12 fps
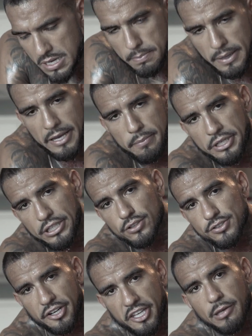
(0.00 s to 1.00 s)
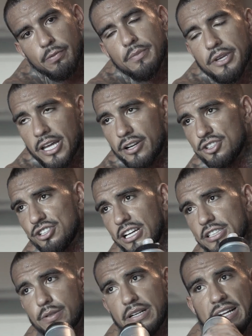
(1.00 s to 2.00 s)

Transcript: My aminos are keeping me energized right